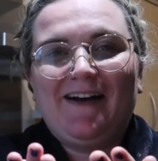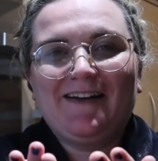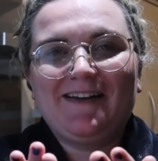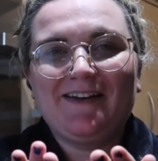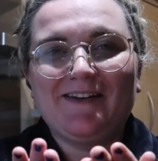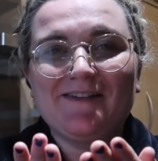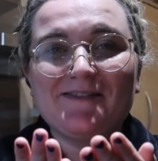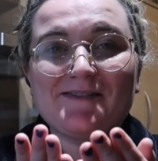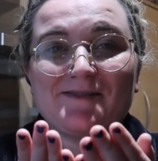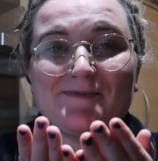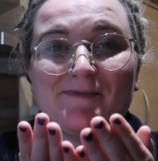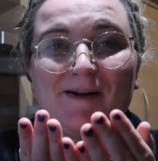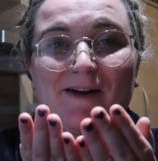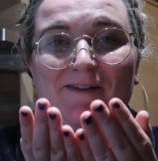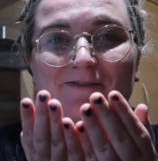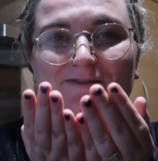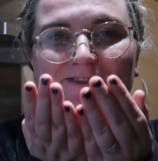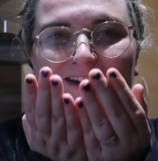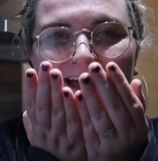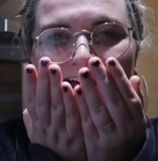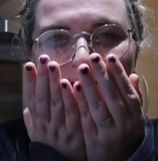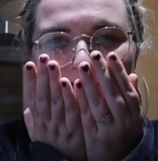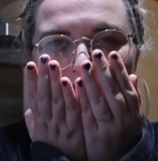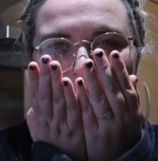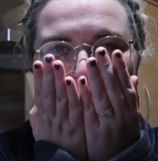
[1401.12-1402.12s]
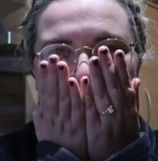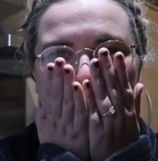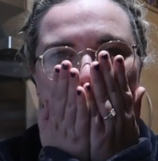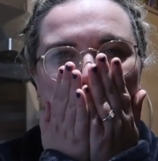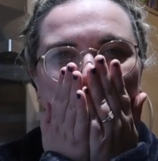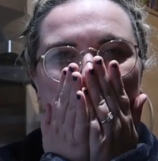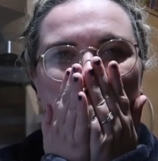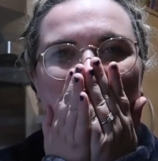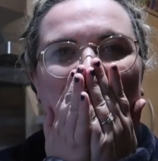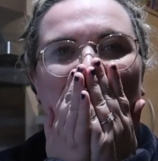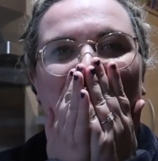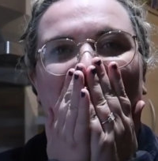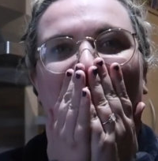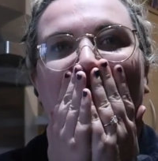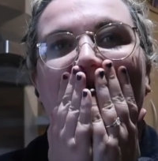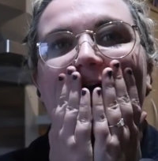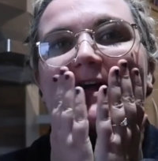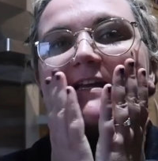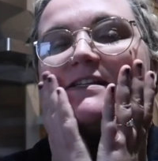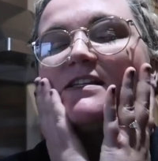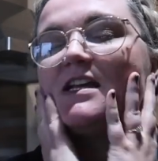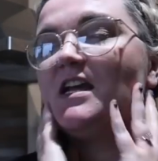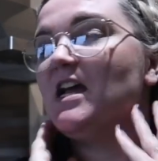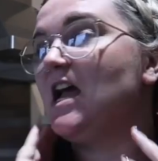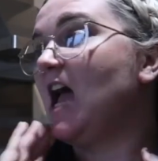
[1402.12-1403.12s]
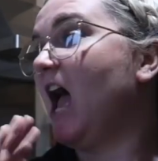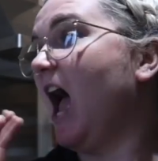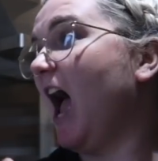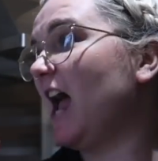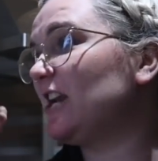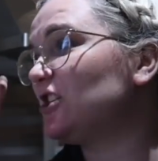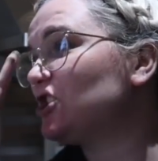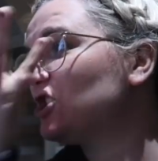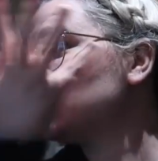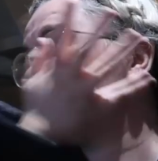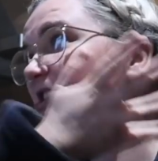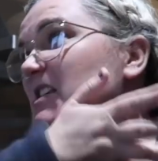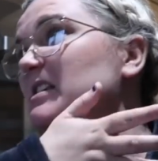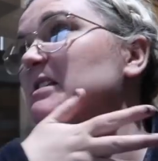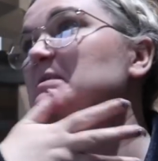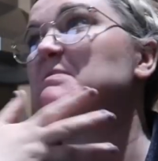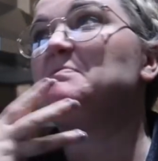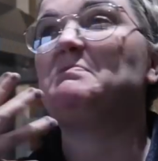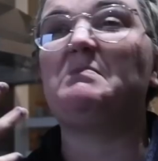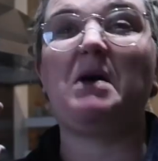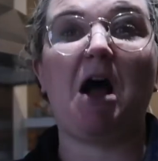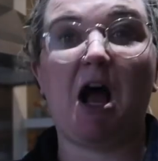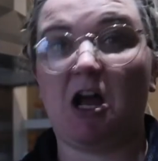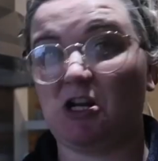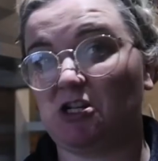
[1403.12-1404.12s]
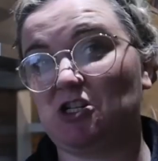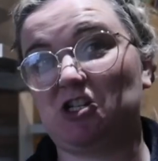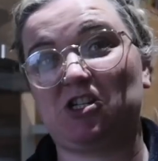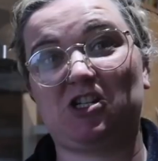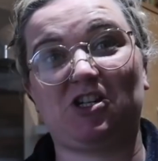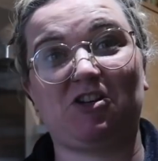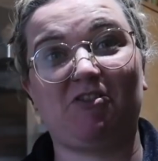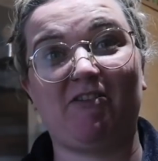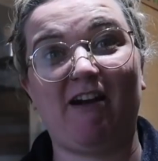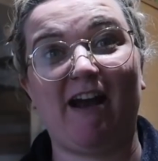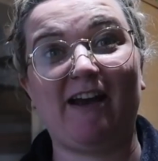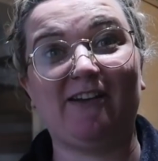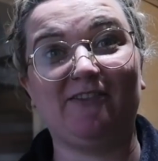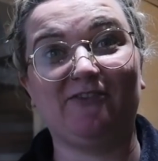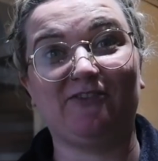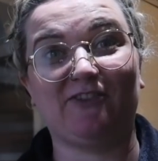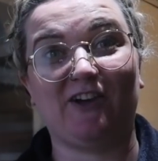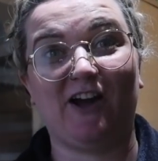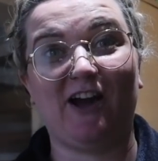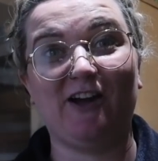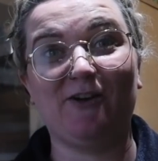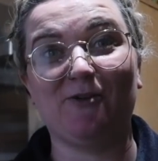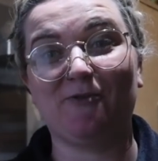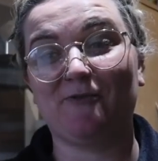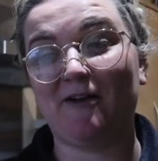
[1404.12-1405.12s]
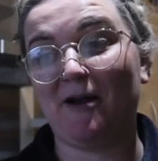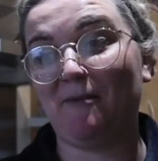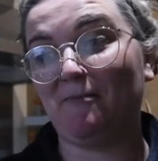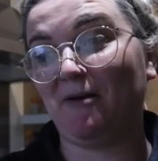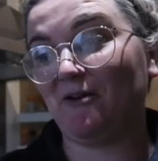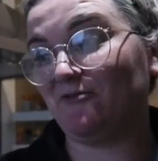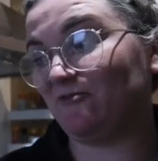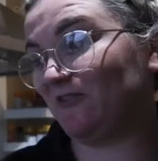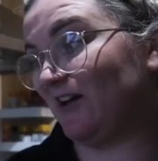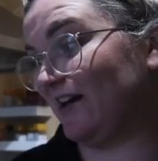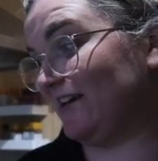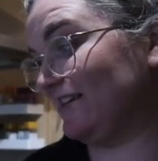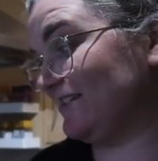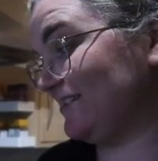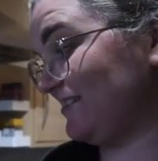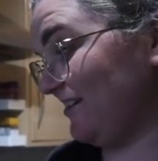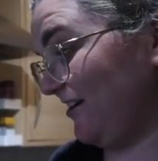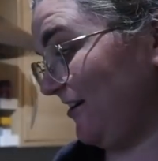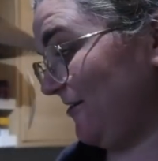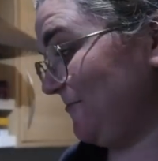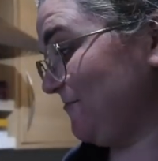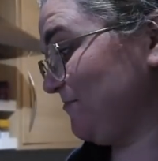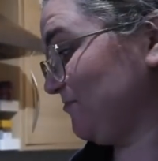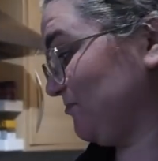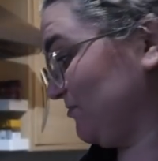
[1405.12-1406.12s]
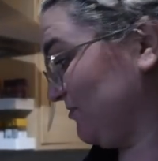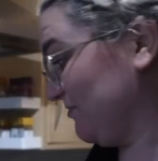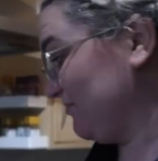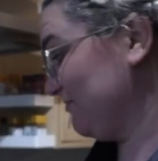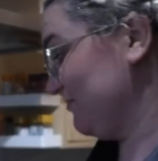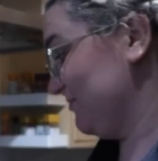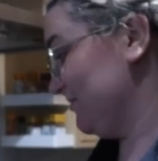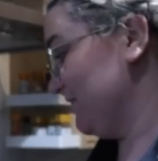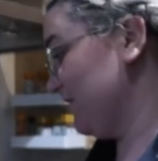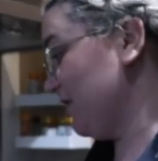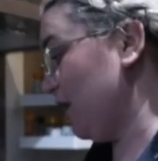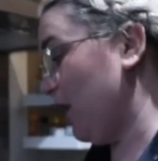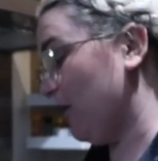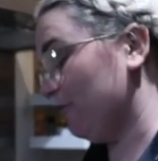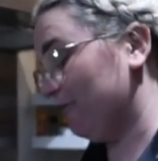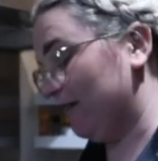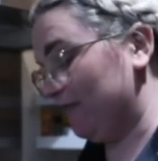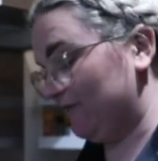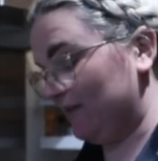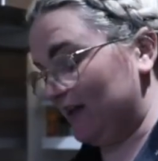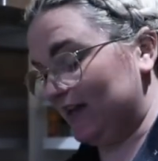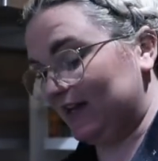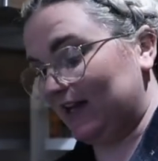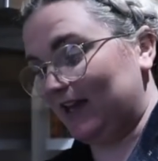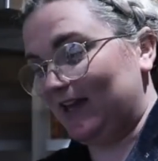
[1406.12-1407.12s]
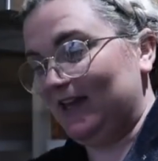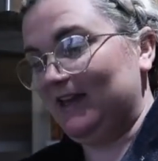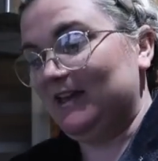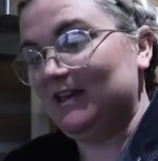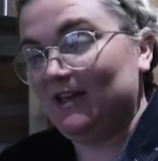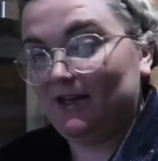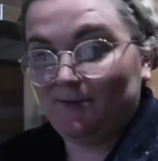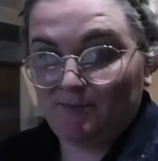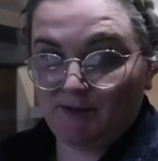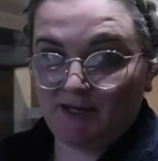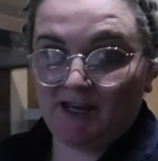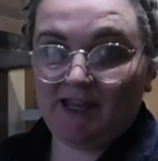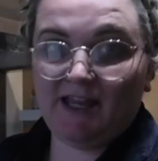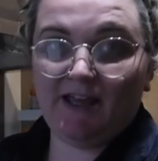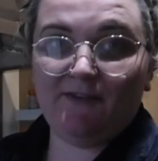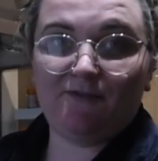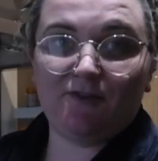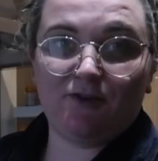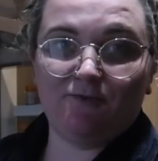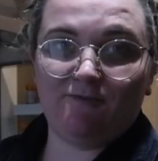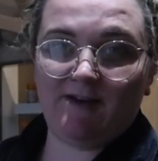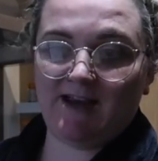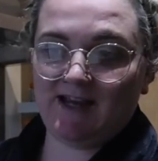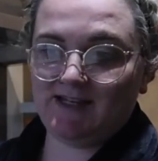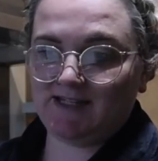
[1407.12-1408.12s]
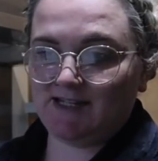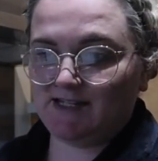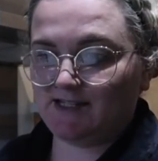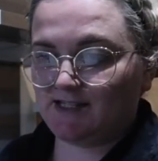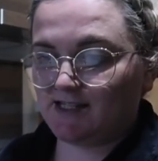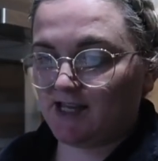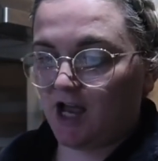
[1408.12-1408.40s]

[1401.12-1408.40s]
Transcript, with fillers: I used my flannel to wash my face and just smushed crane fly all around my face. So, horrific. But you're here for the reading.